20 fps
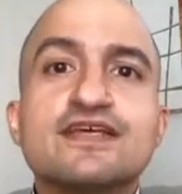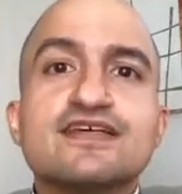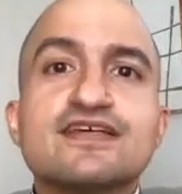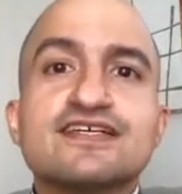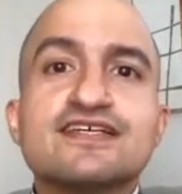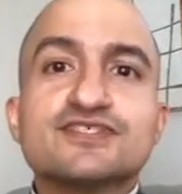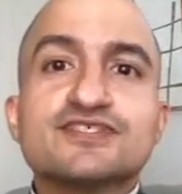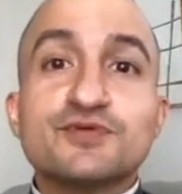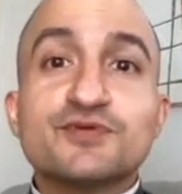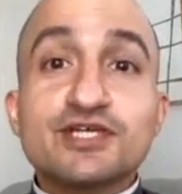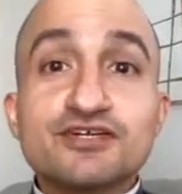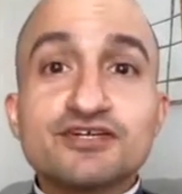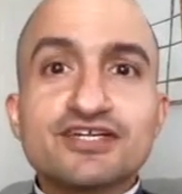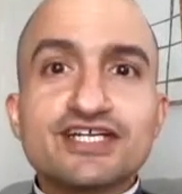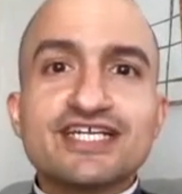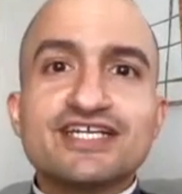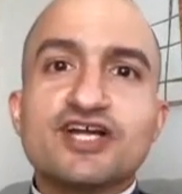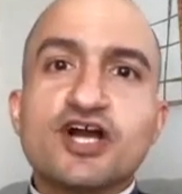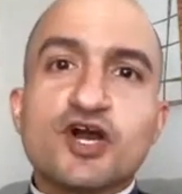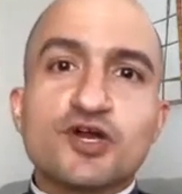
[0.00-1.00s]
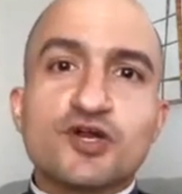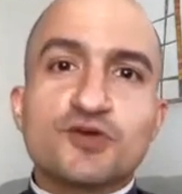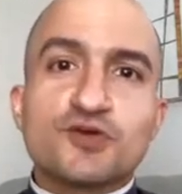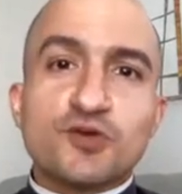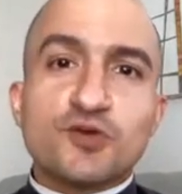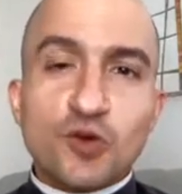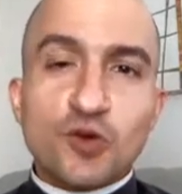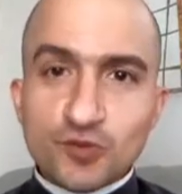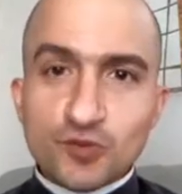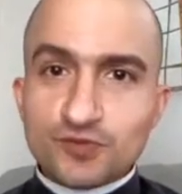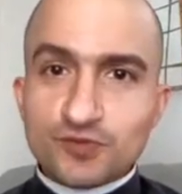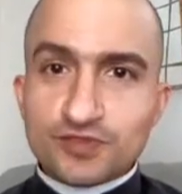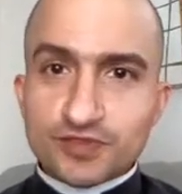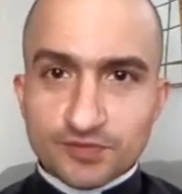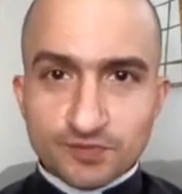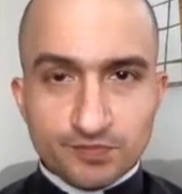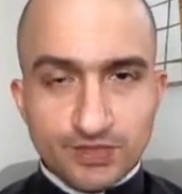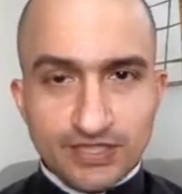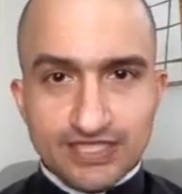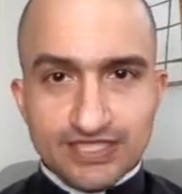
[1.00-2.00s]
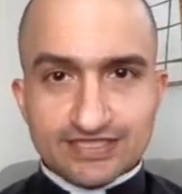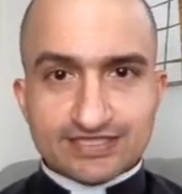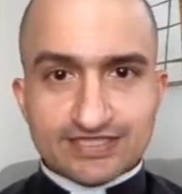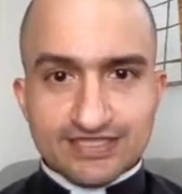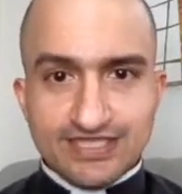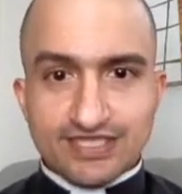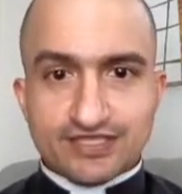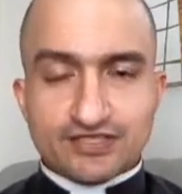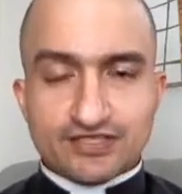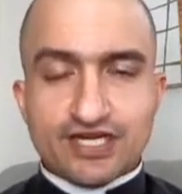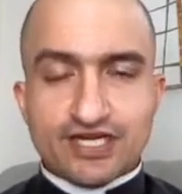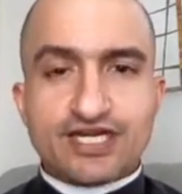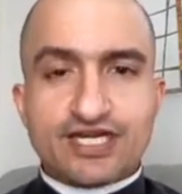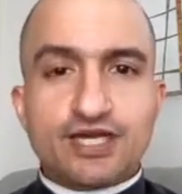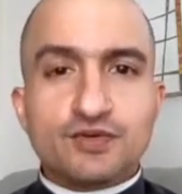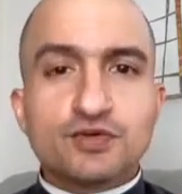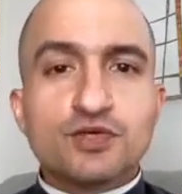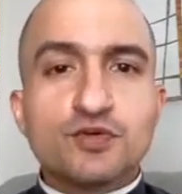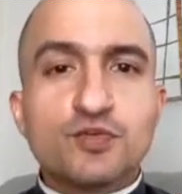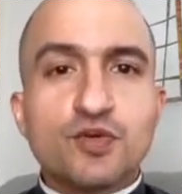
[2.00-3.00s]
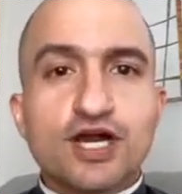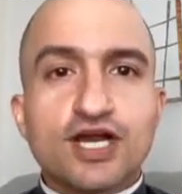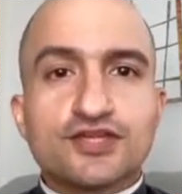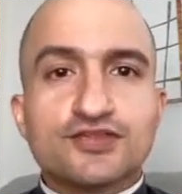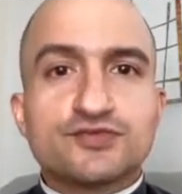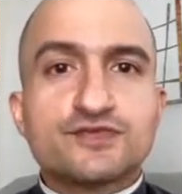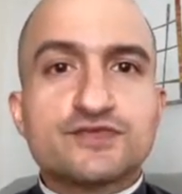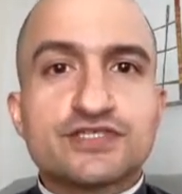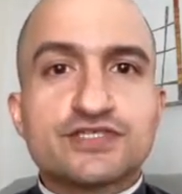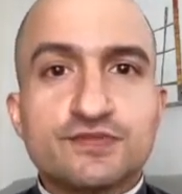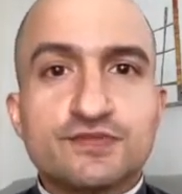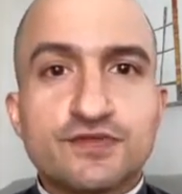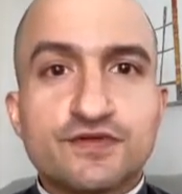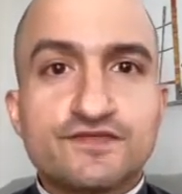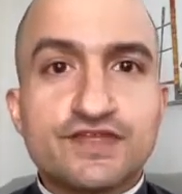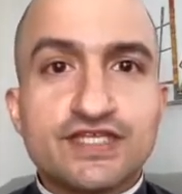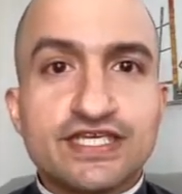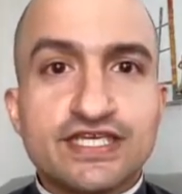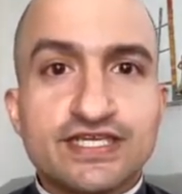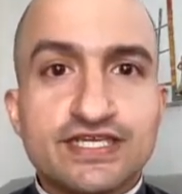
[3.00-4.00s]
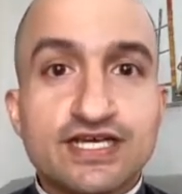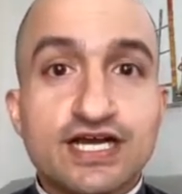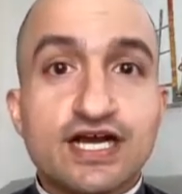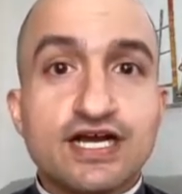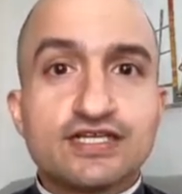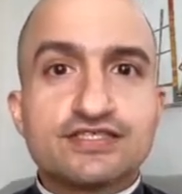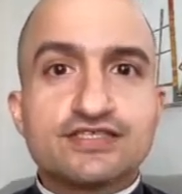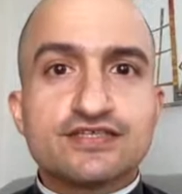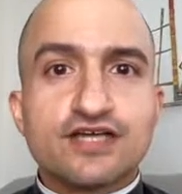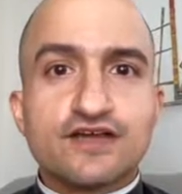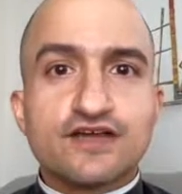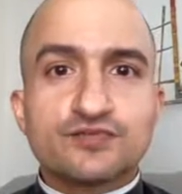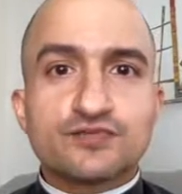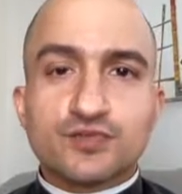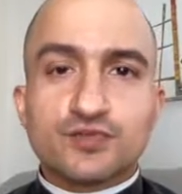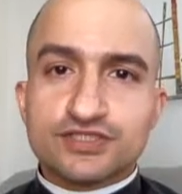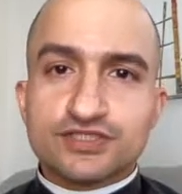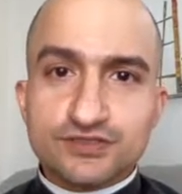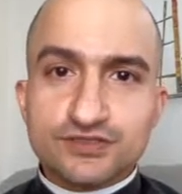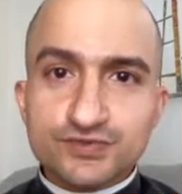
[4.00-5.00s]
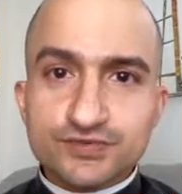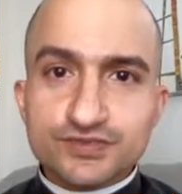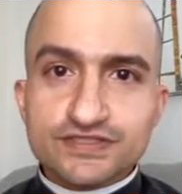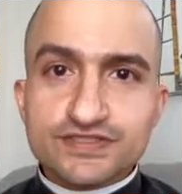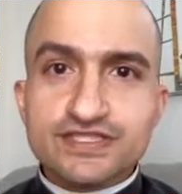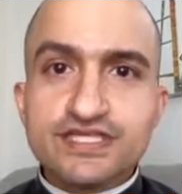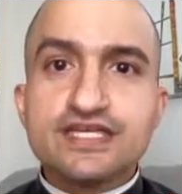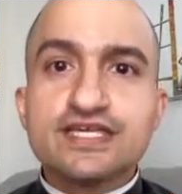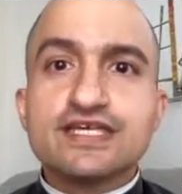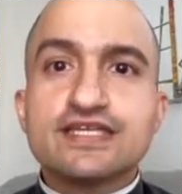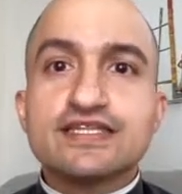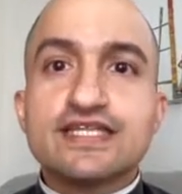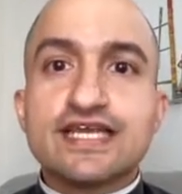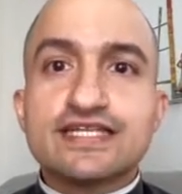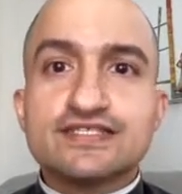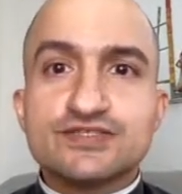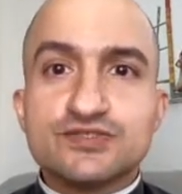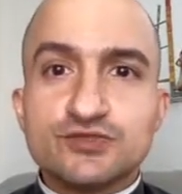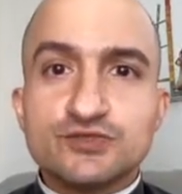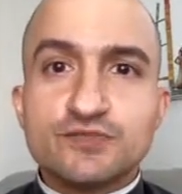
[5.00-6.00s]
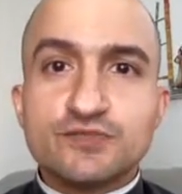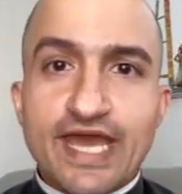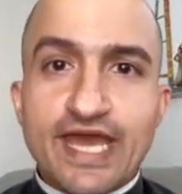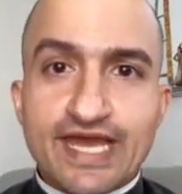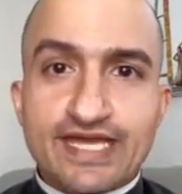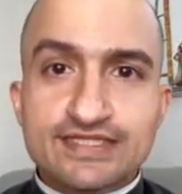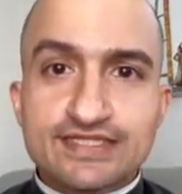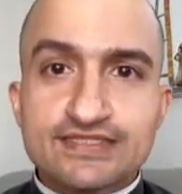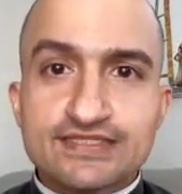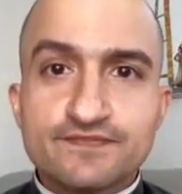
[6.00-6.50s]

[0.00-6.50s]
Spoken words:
So we are in our own meeting together, and I want to walk through some of the software tools that Zoom has.